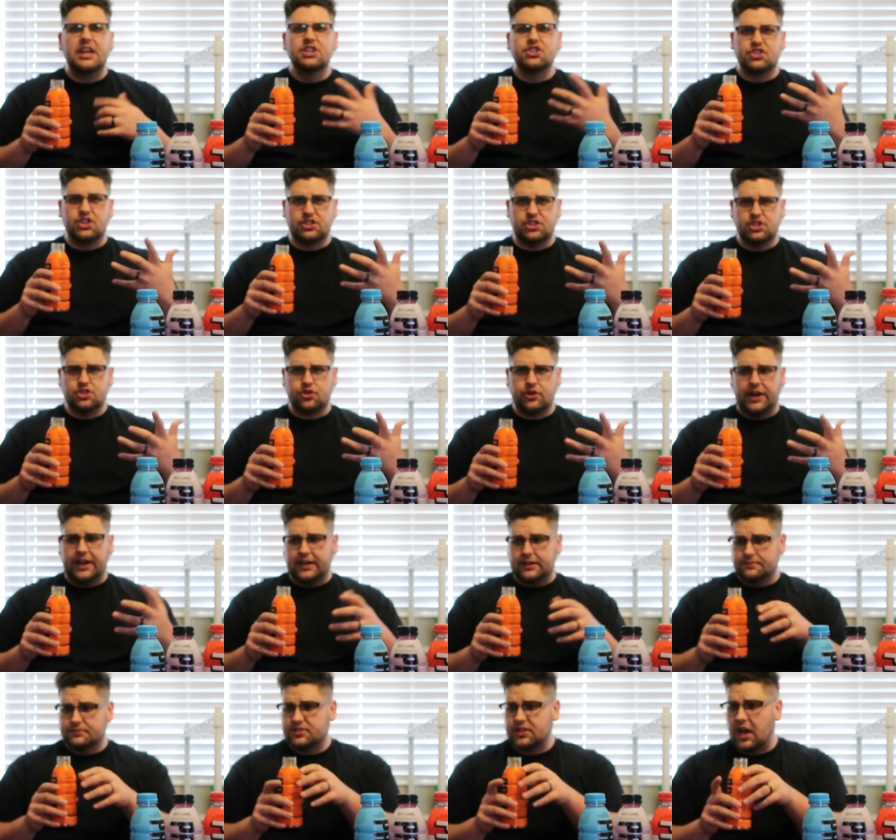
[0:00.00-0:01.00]
it's just a
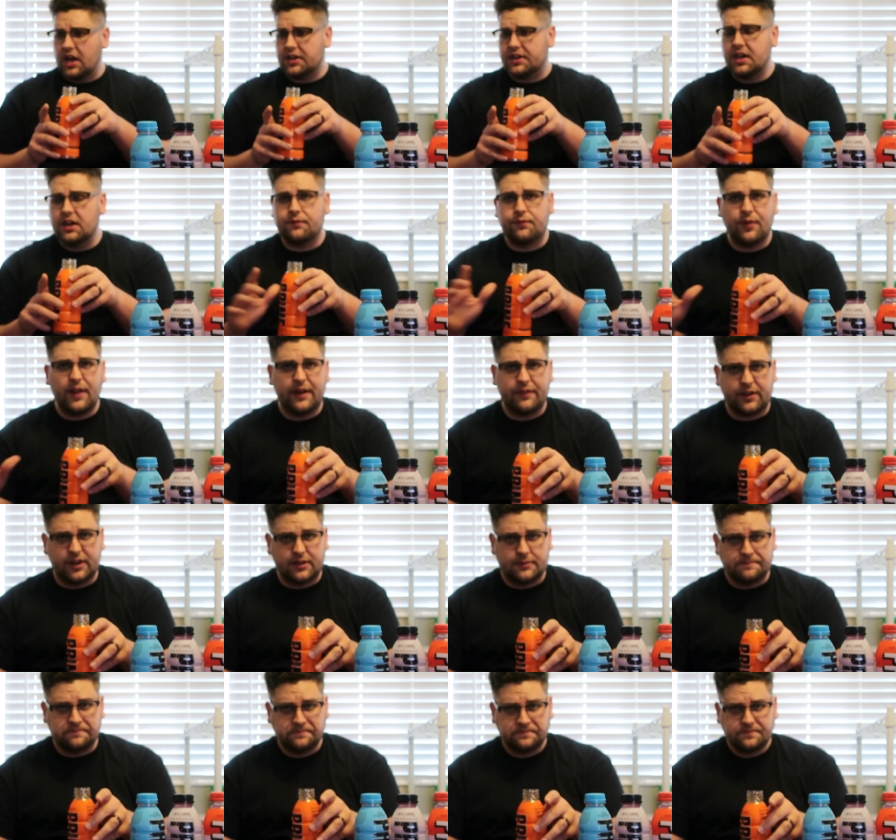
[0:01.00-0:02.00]
drink. It's got good
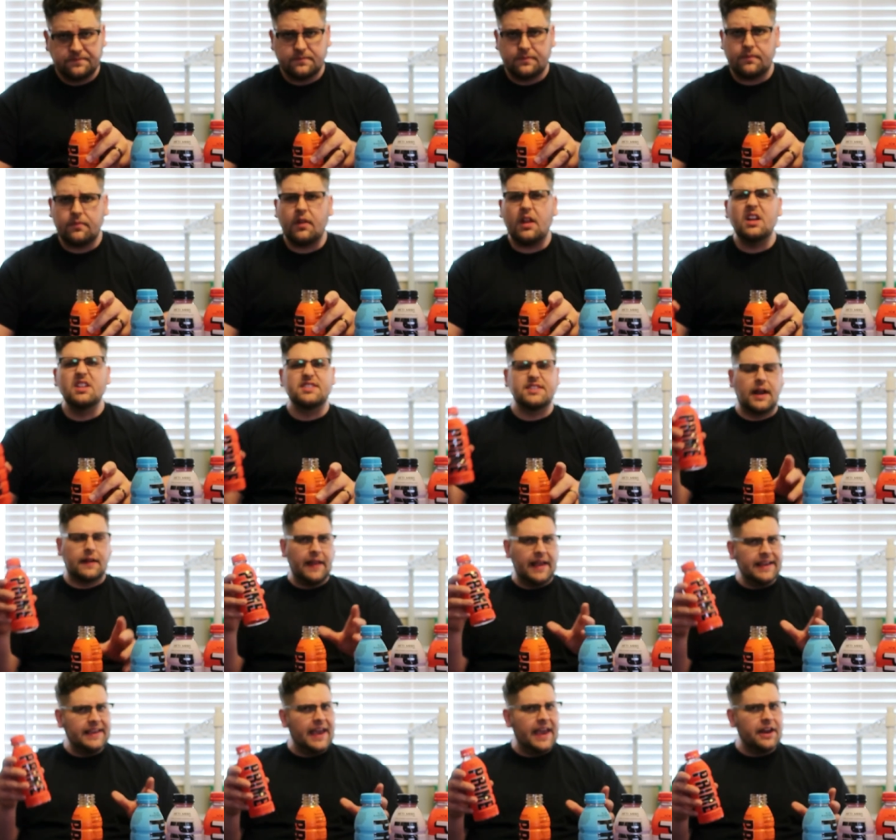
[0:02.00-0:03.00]
flavor. It's not
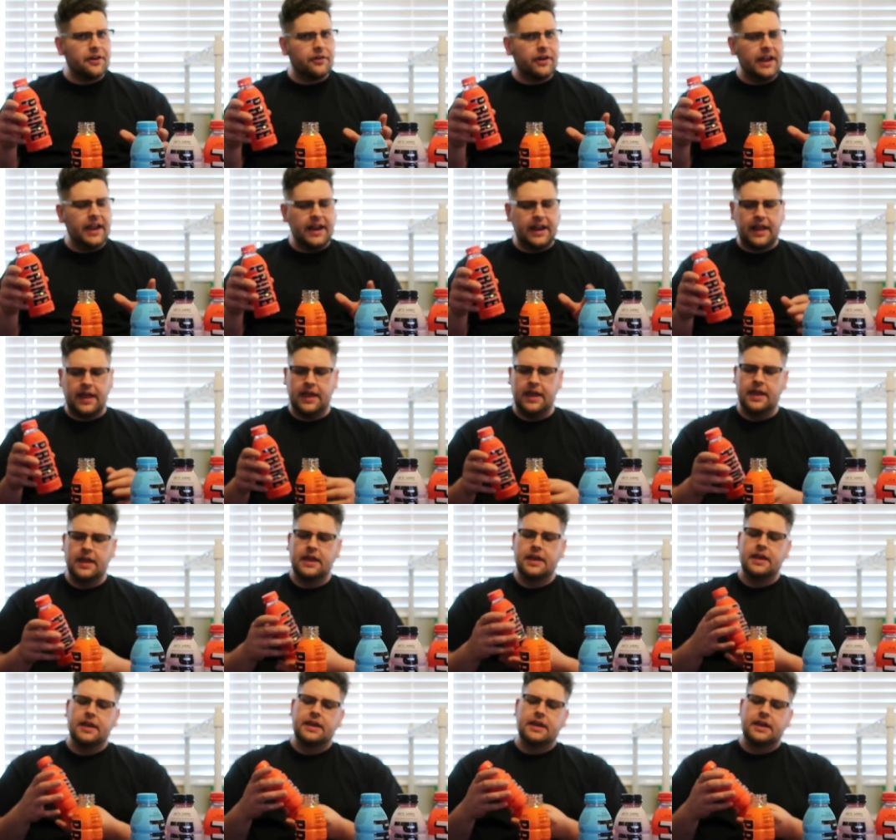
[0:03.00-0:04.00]
like Gatorade.
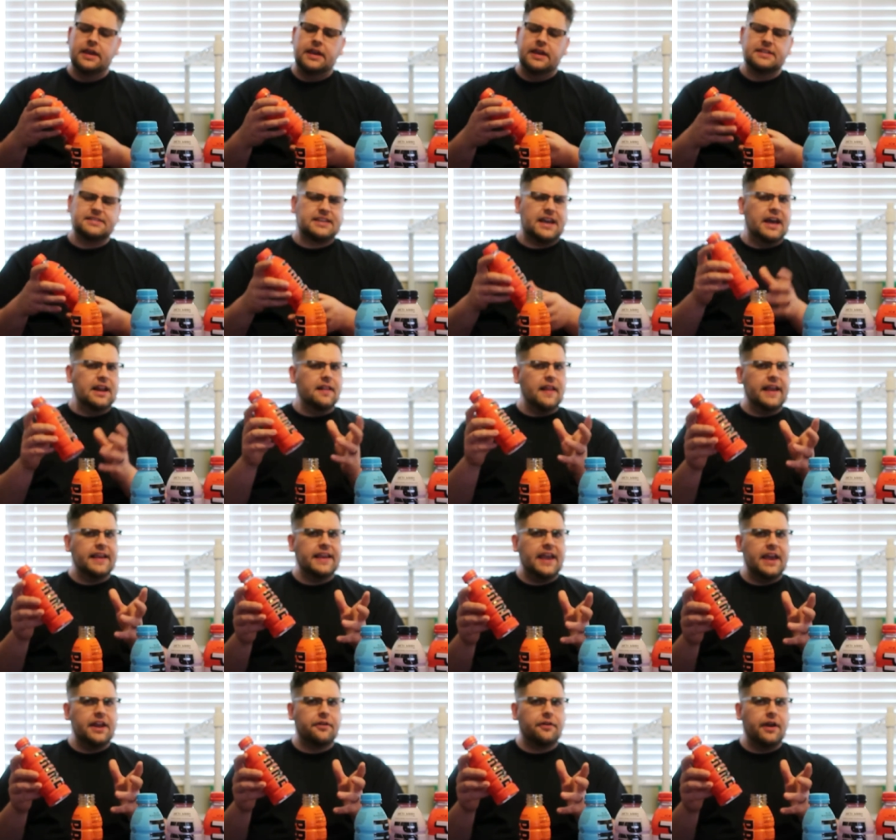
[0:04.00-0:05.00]
It's kind of like
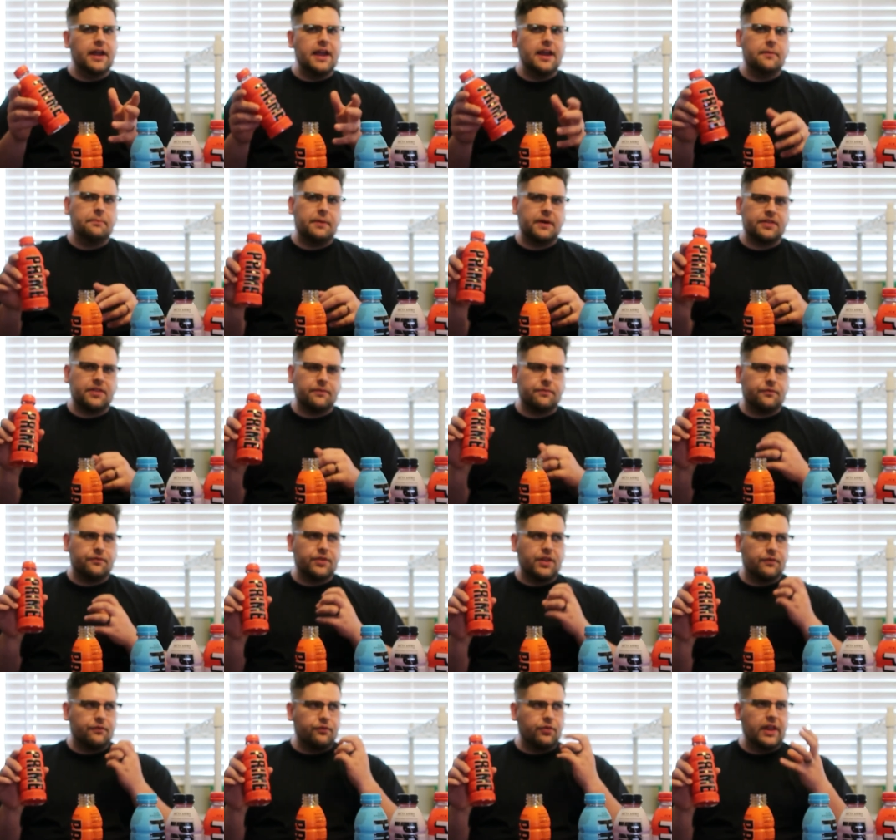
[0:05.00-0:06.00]
Gatorade, but
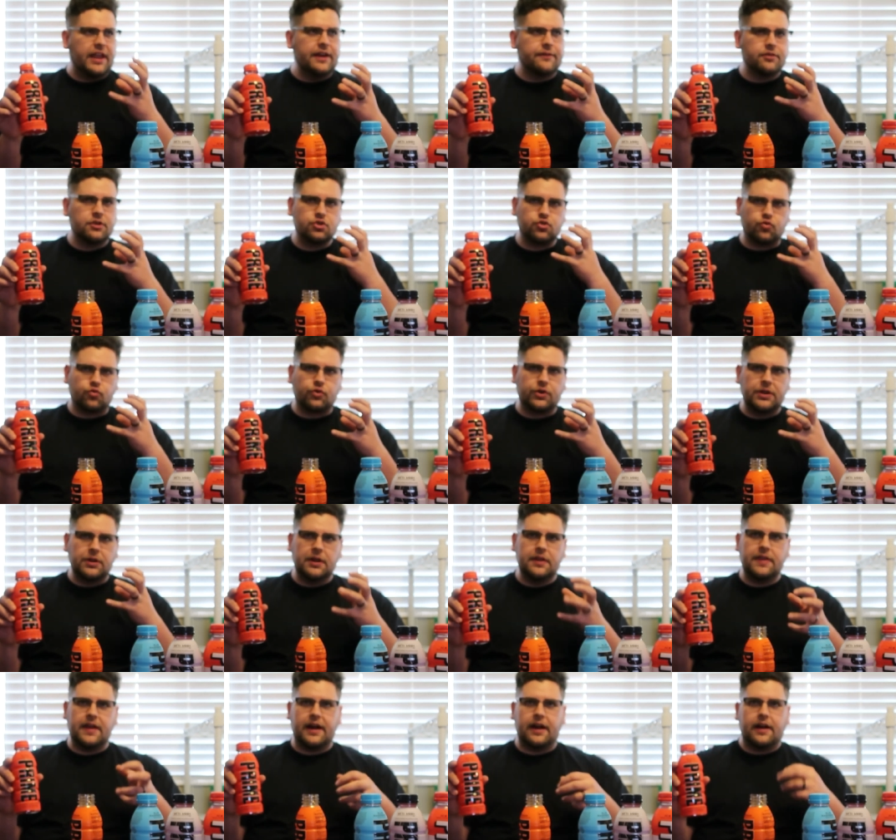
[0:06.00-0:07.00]
the the is
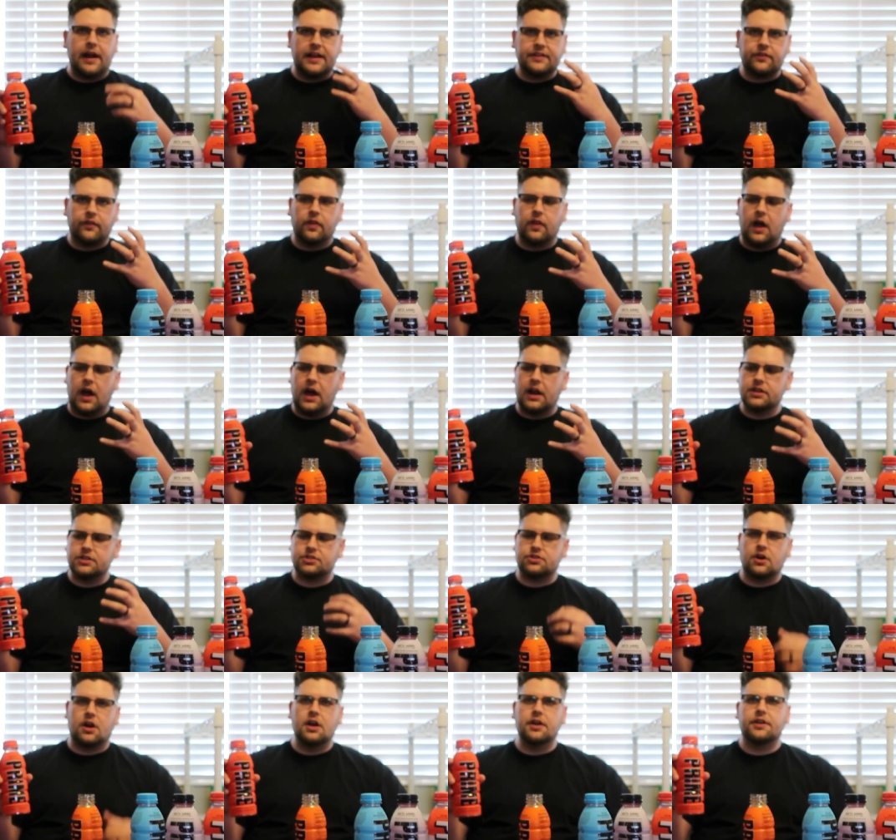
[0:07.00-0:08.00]
really there. It has a lot of
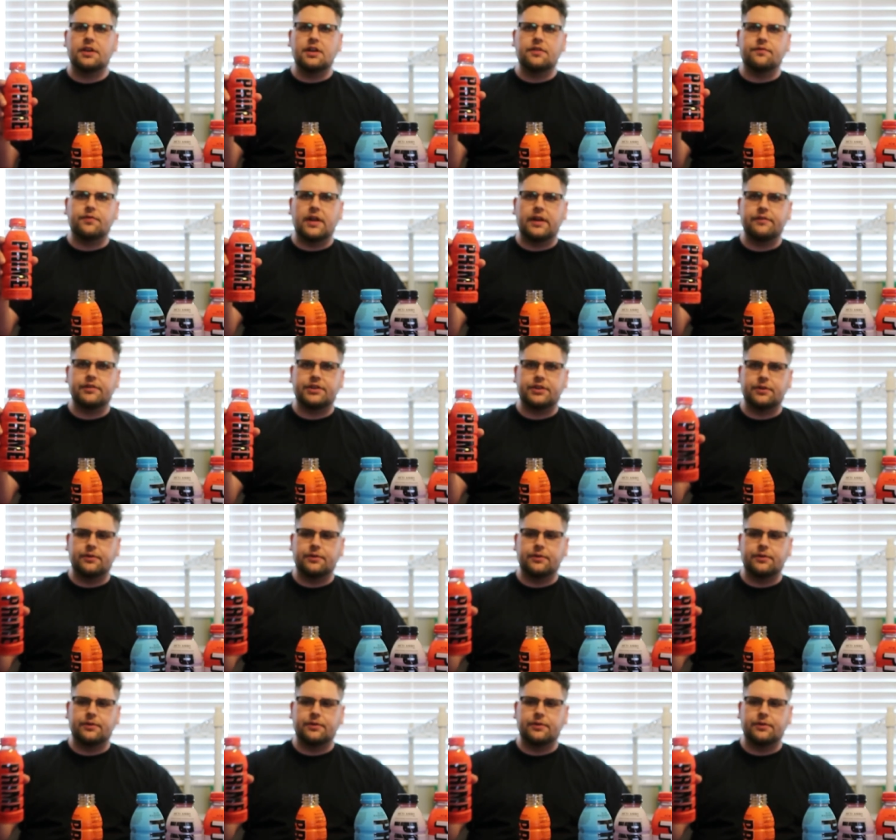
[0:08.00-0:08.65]
strong good flavor